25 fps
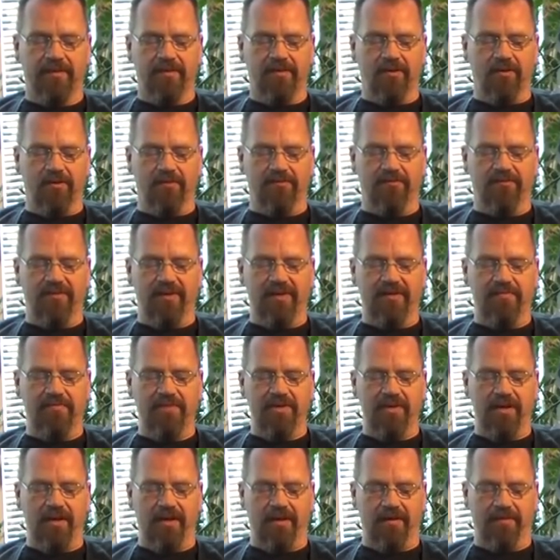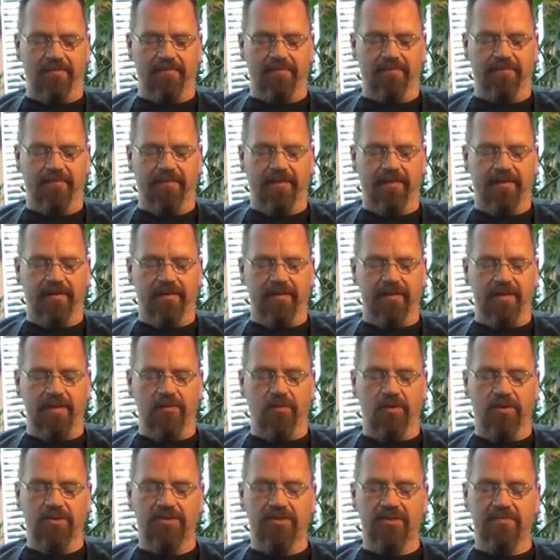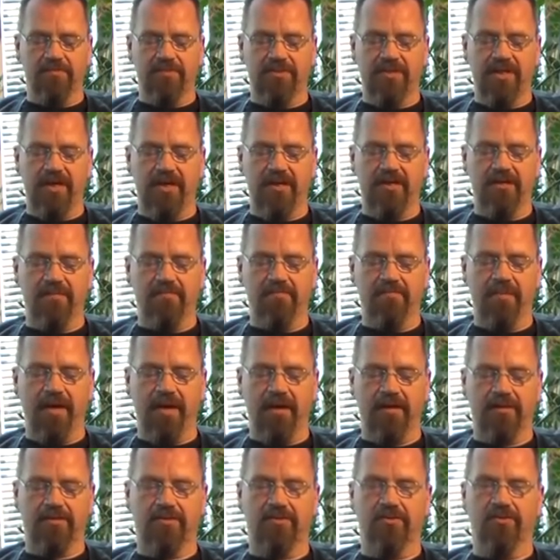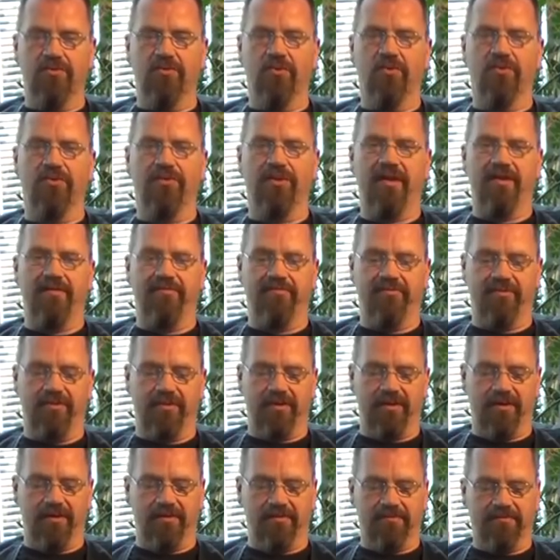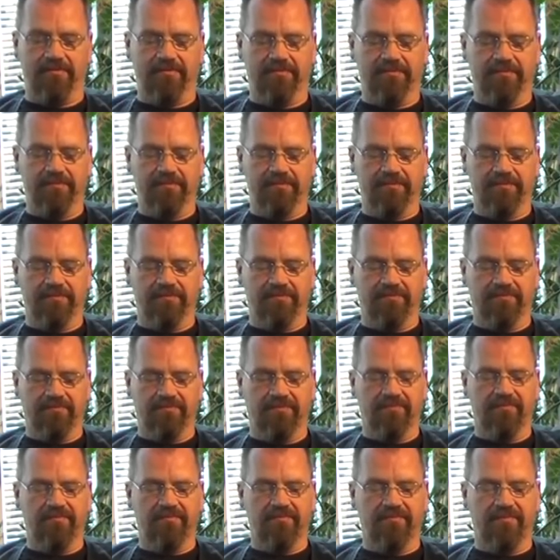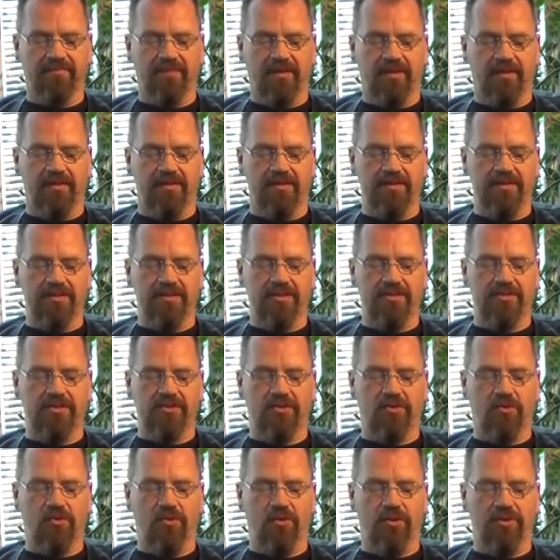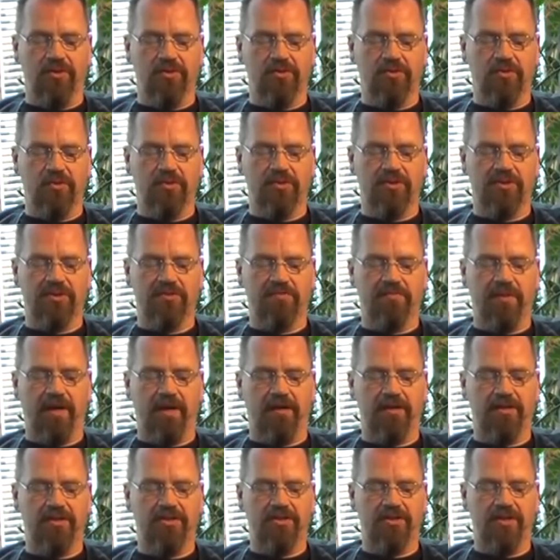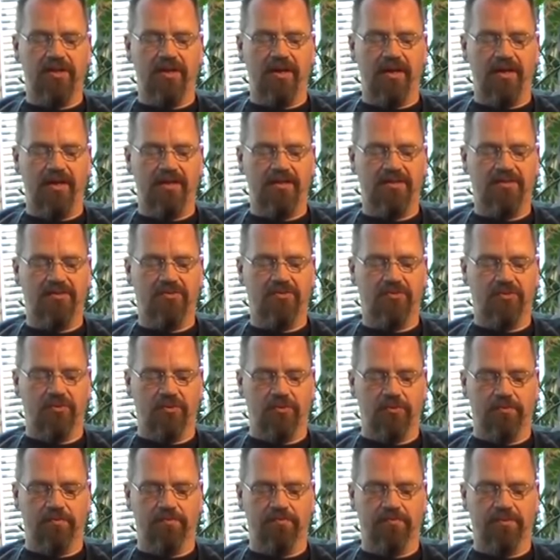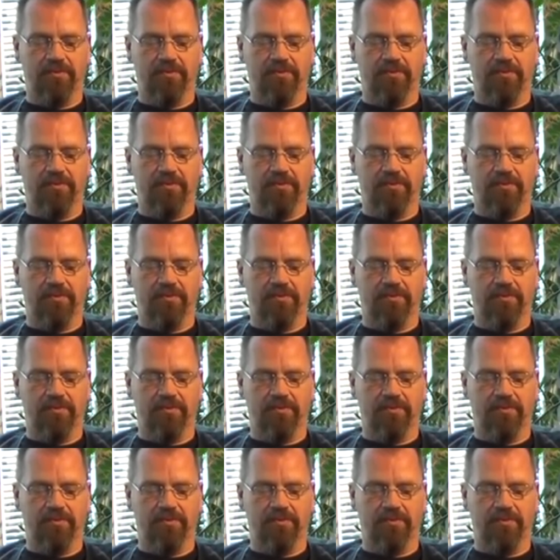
of Libya. They want them taken back to North Africa. This is according to a Spanish aid group.